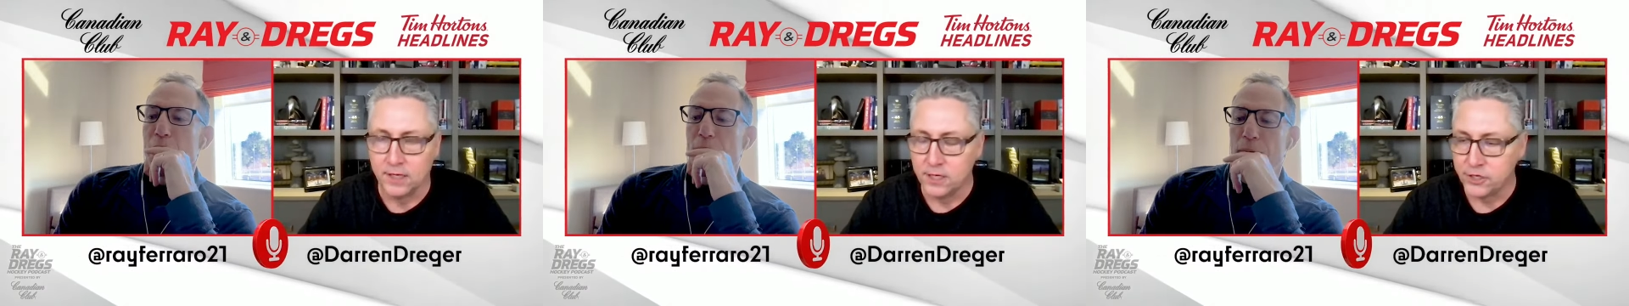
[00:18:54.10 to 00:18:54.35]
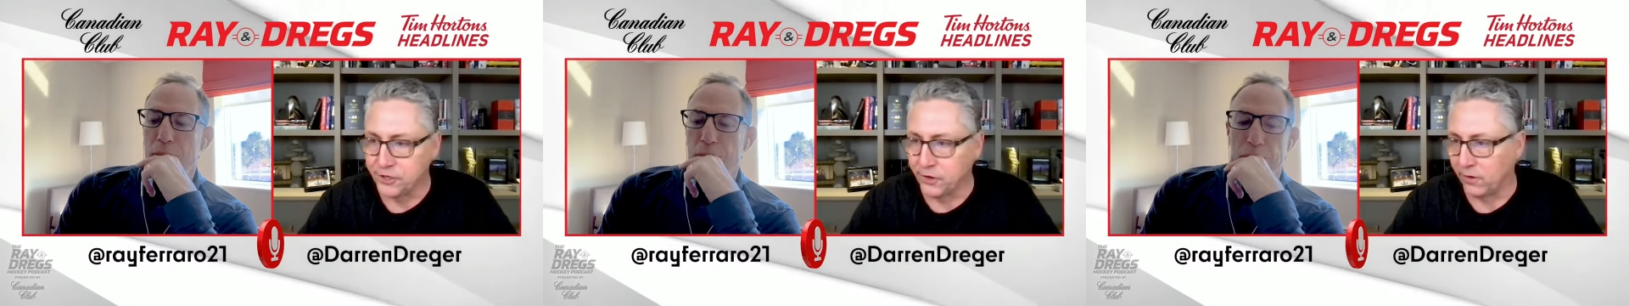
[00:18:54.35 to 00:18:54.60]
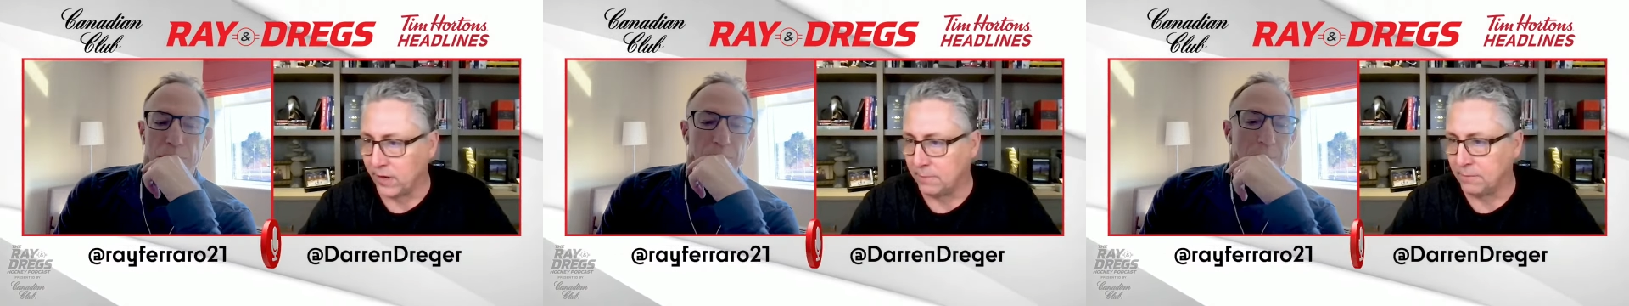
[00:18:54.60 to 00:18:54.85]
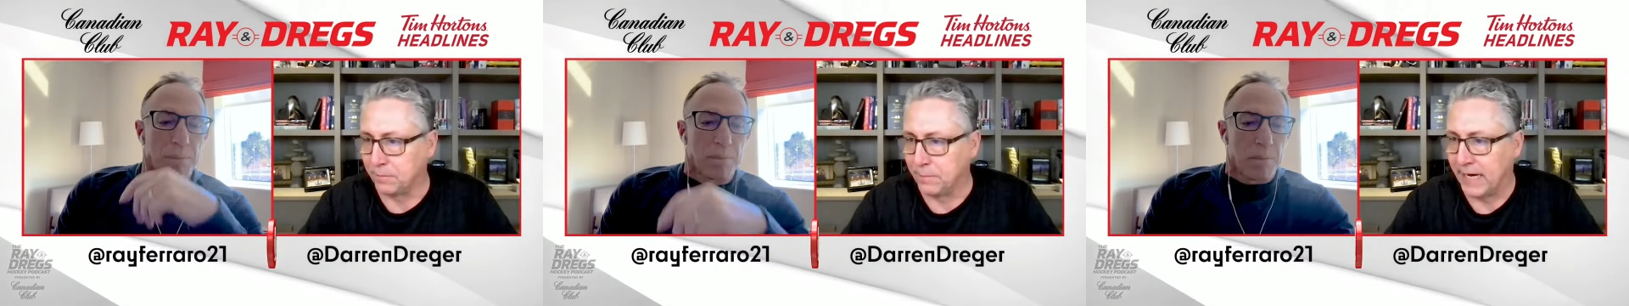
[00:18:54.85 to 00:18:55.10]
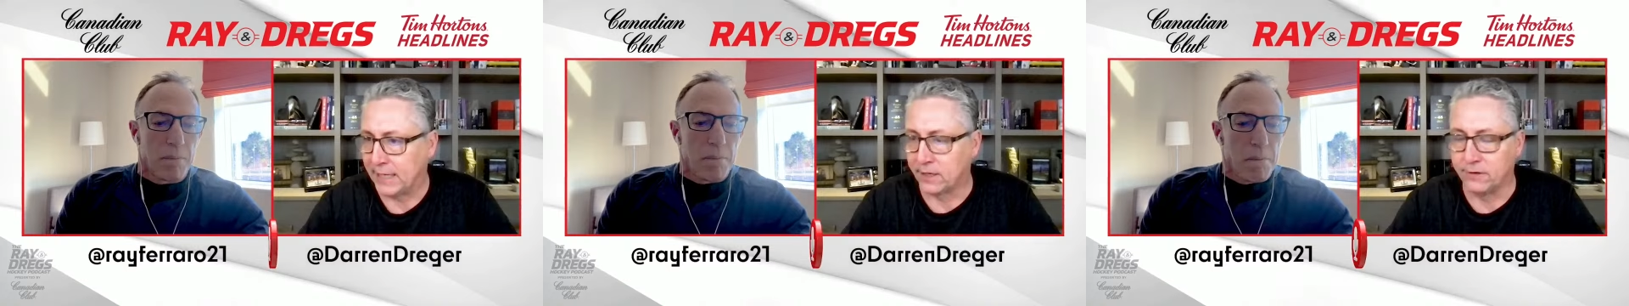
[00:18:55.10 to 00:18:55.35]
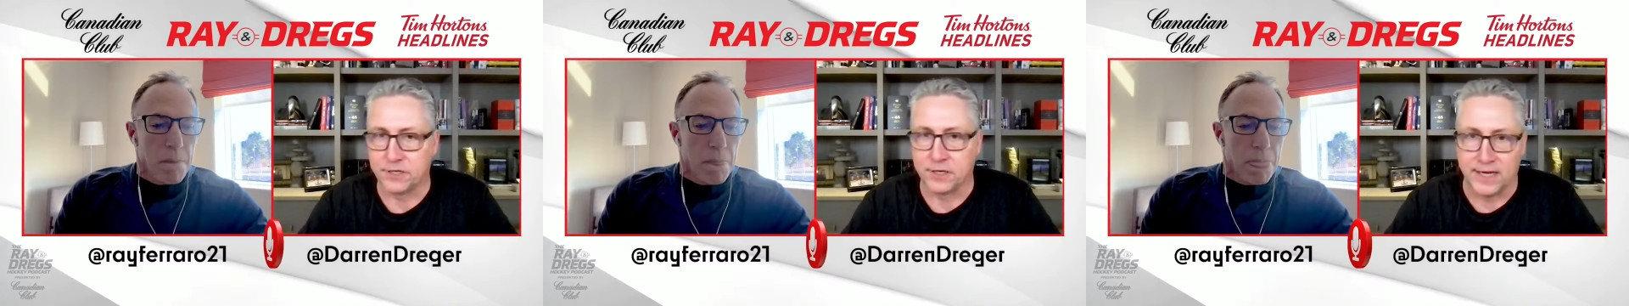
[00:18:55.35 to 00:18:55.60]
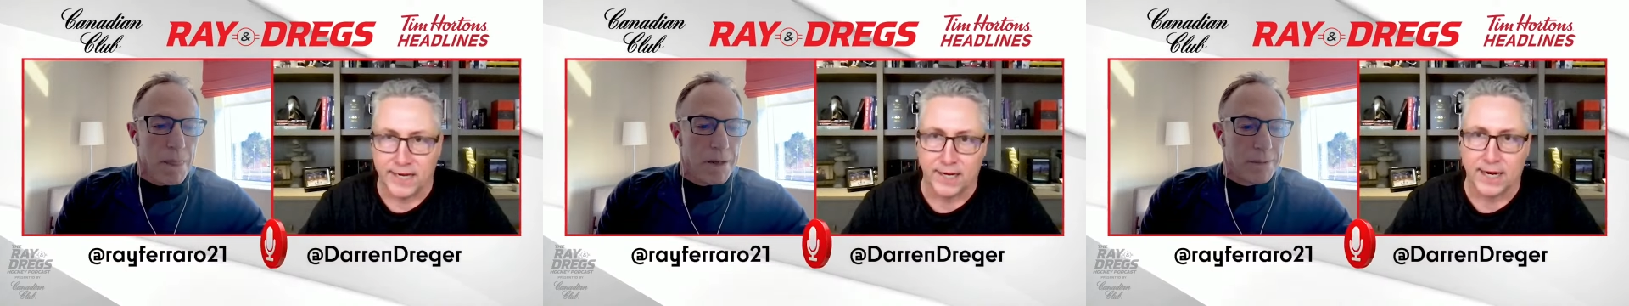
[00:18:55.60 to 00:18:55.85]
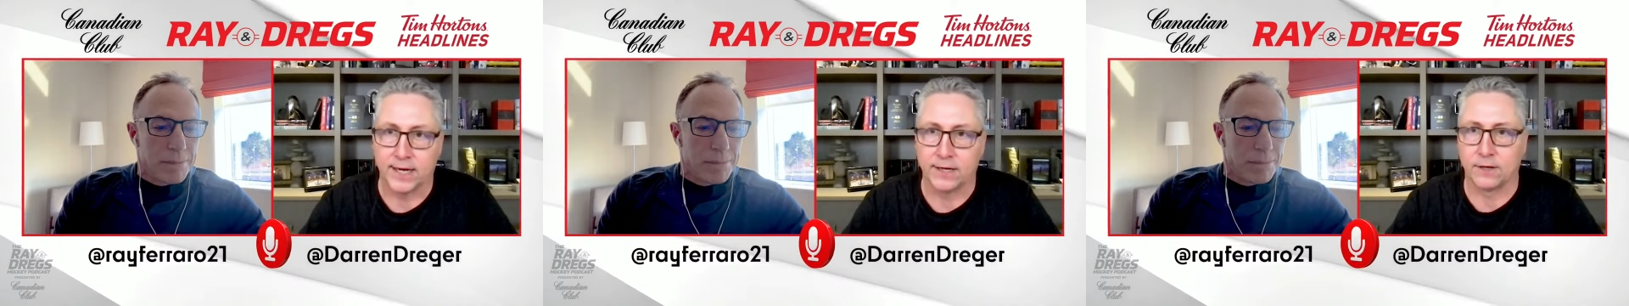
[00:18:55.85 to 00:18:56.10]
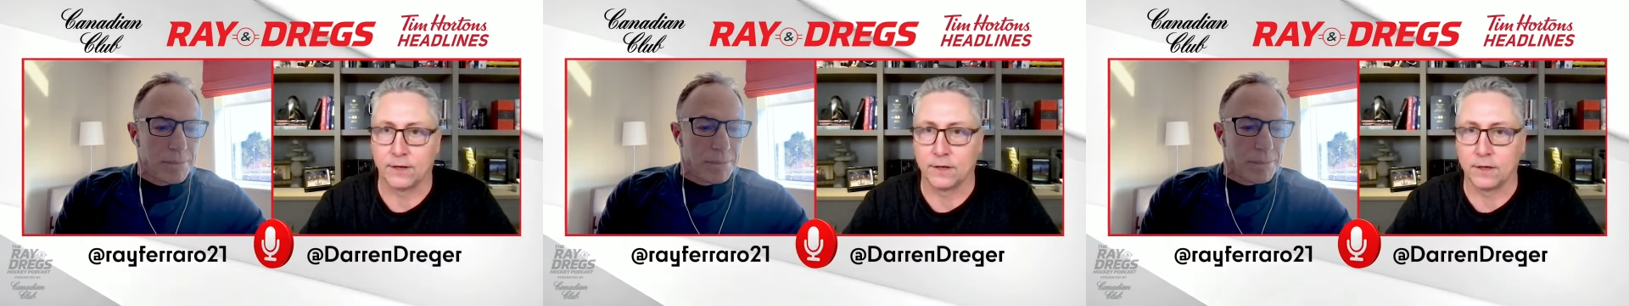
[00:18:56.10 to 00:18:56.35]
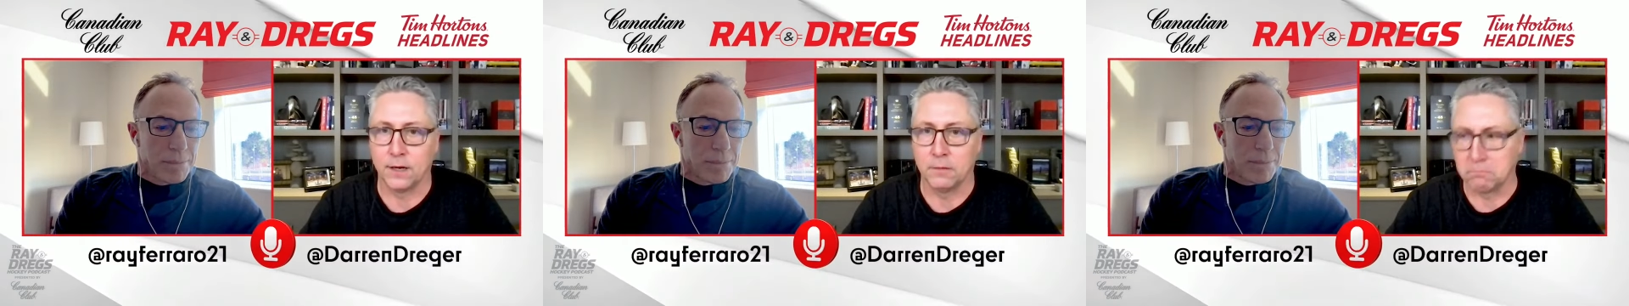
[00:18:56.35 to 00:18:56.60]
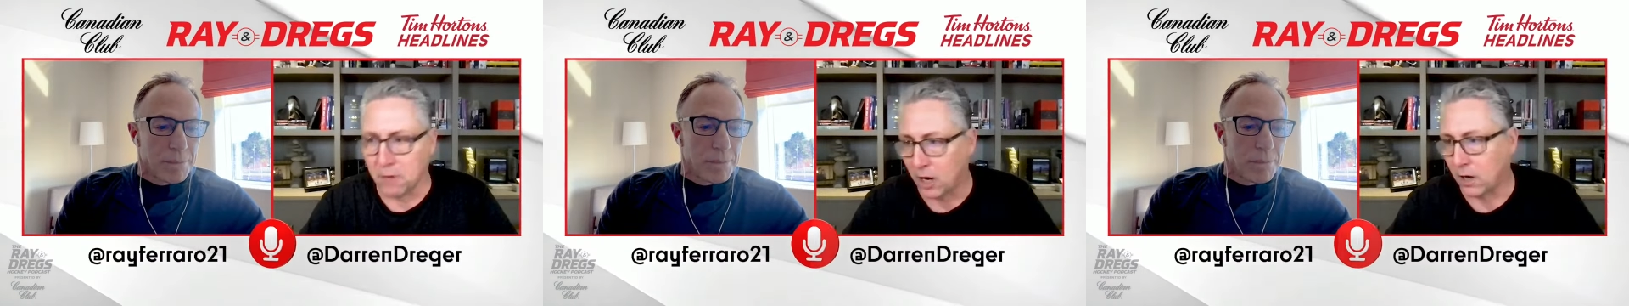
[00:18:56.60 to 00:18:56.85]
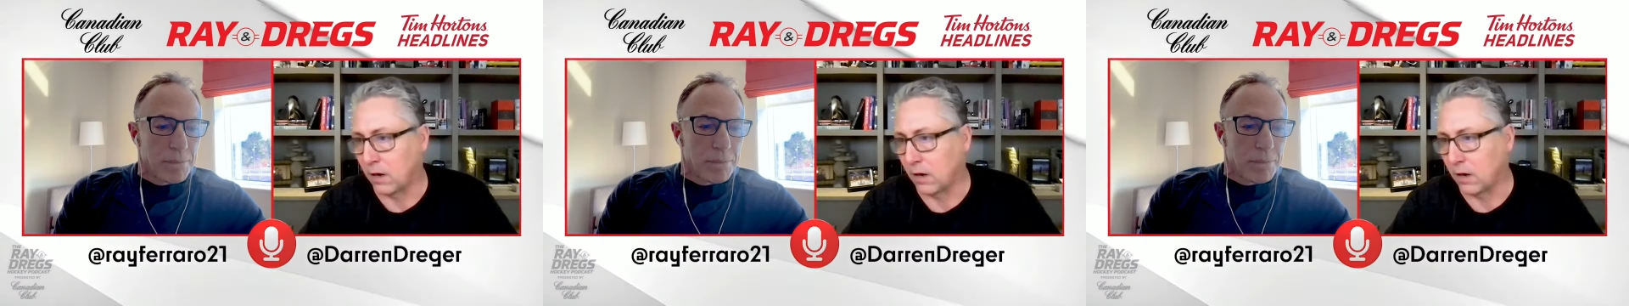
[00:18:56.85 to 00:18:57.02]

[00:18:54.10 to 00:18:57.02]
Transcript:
Speaker 1: showed up with Matthews and Nylander and Marner,